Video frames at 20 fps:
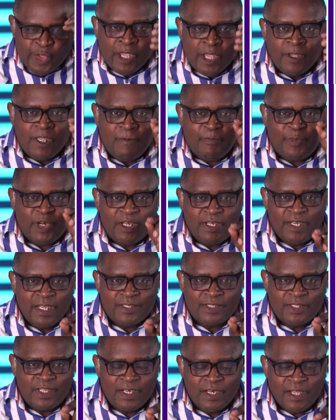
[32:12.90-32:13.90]
He
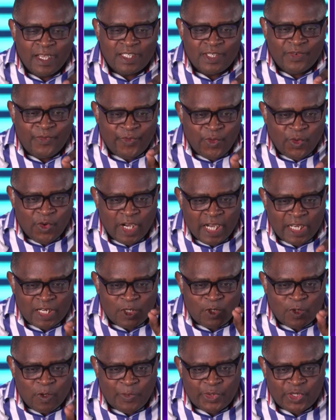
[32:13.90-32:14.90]
predestined us for
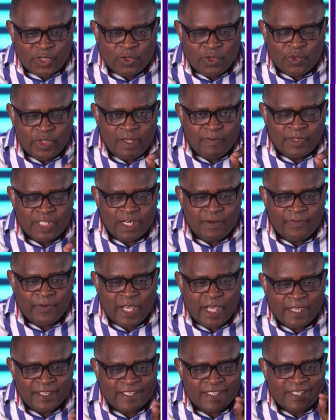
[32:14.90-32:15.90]
adoption to Himself
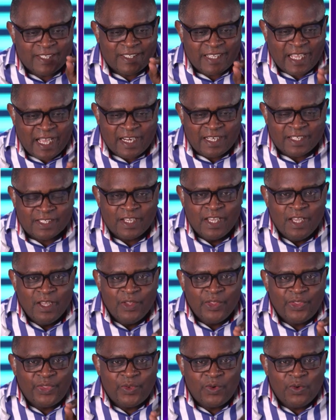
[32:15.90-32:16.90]
as sons
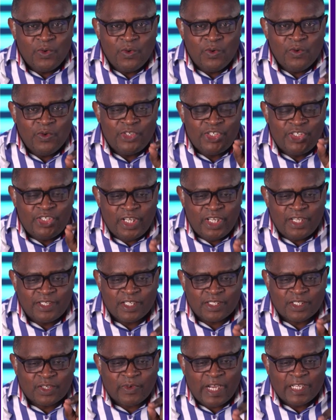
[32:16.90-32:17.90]
through
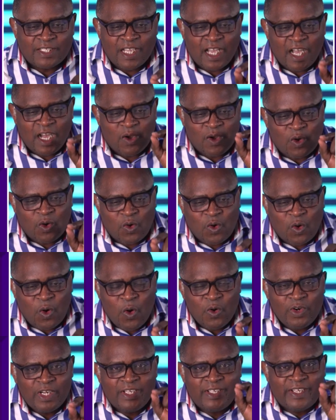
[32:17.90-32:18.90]
Jesus Christ,
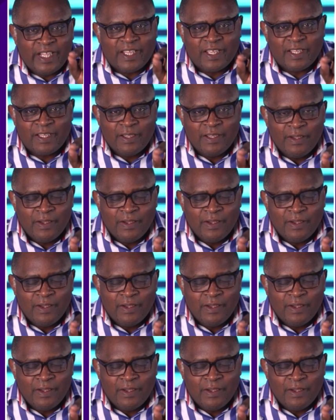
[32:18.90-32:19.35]
according